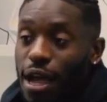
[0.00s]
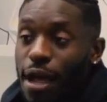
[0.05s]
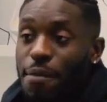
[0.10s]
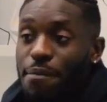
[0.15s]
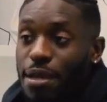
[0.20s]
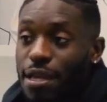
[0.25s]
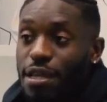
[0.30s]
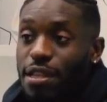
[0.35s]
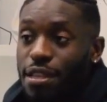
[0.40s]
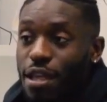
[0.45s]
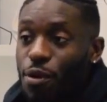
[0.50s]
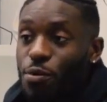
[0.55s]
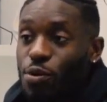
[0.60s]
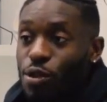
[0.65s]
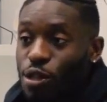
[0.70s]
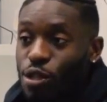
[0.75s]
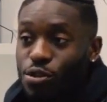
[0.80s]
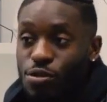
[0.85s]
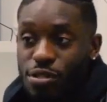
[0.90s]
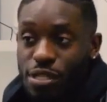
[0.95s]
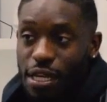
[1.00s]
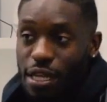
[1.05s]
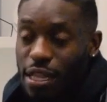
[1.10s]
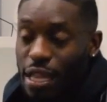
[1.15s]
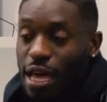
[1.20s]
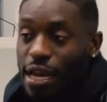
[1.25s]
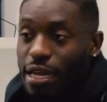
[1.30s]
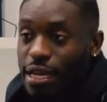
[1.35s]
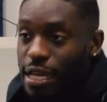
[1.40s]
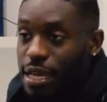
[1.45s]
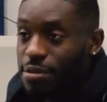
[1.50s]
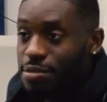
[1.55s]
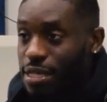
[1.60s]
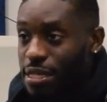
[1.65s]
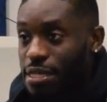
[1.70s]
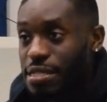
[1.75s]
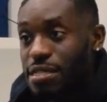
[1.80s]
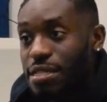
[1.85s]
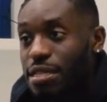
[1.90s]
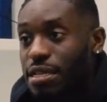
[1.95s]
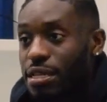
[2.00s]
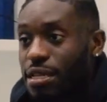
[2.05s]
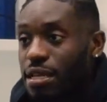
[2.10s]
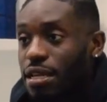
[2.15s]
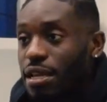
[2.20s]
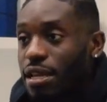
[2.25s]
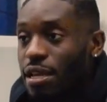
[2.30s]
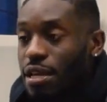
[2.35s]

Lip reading: I mean, they were losing a lot of games at Castilla.